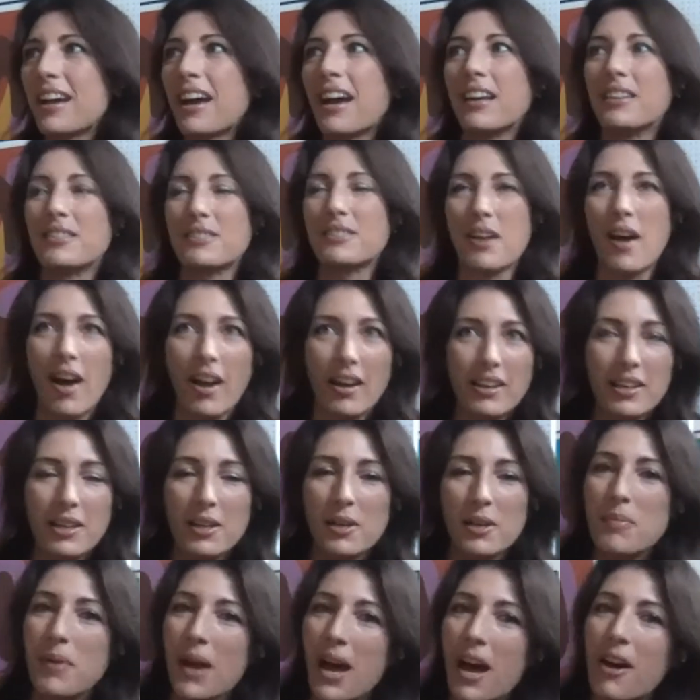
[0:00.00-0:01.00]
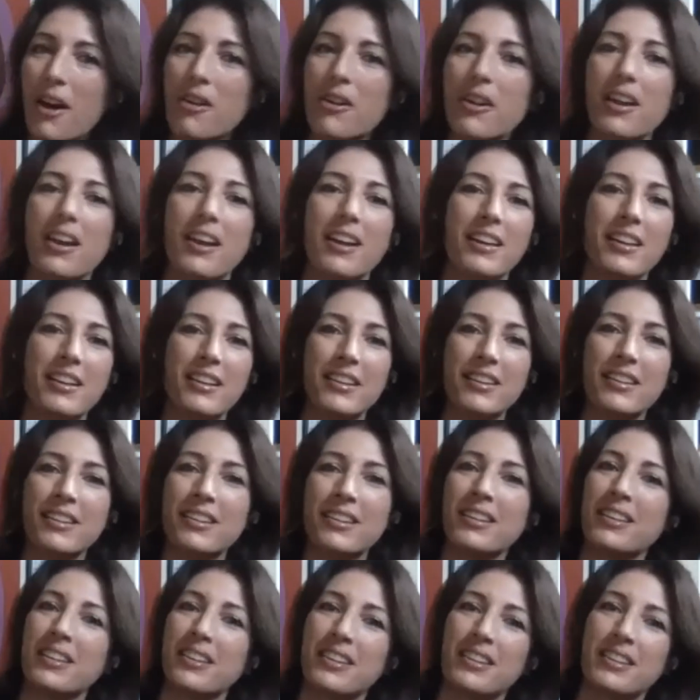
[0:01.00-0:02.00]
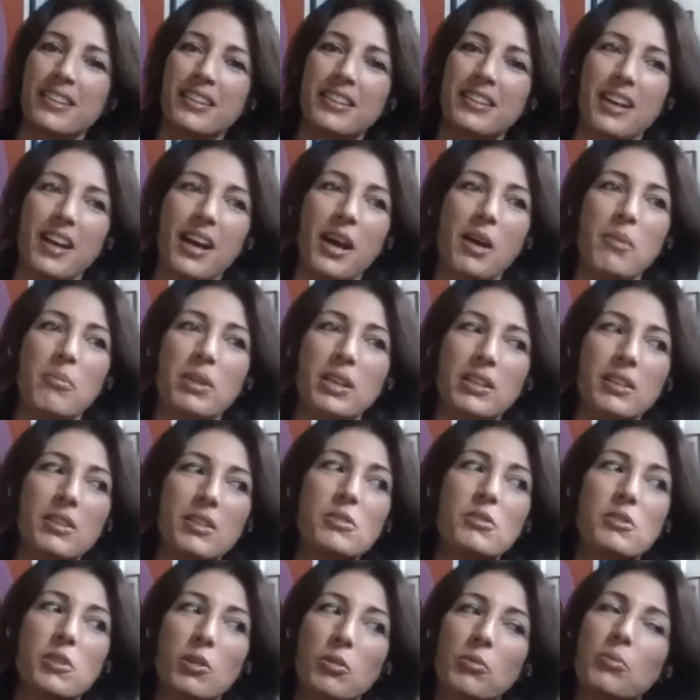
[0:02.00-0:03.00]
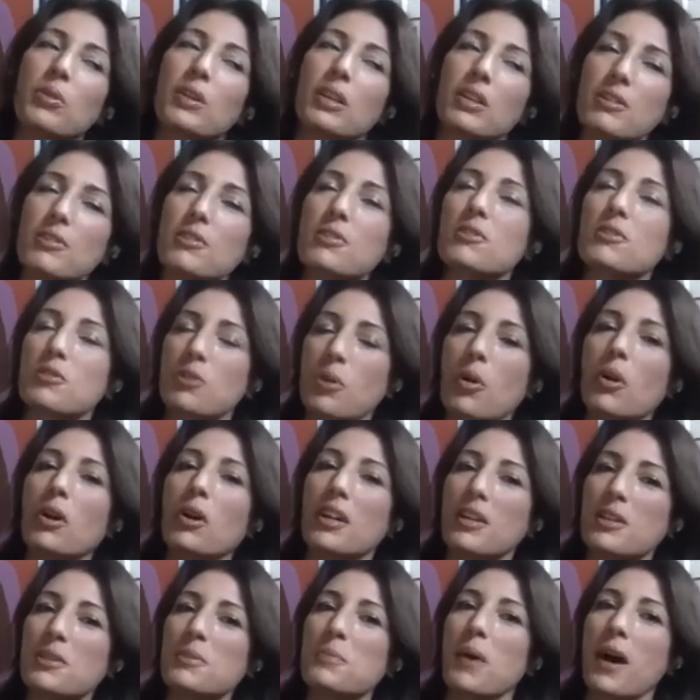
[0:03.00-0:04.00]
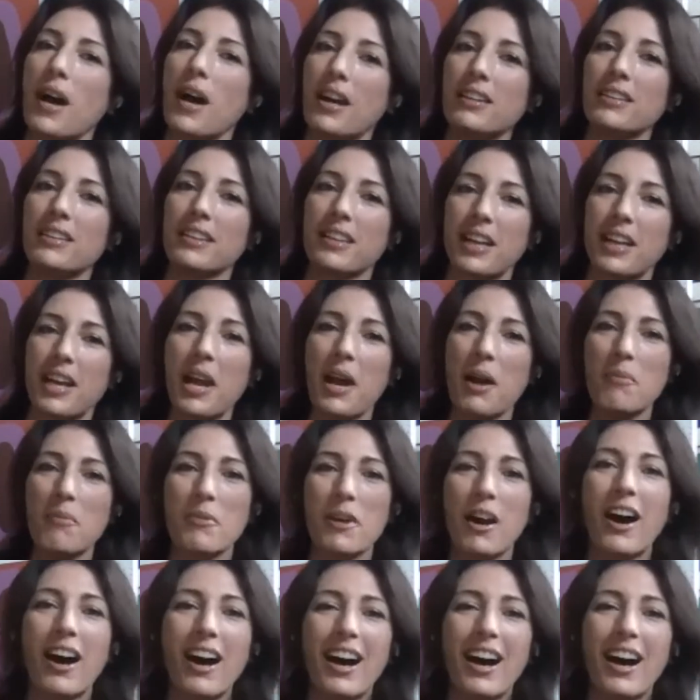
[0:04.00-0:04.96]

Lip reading: and talking about, and I mean, the real story is behind the camera.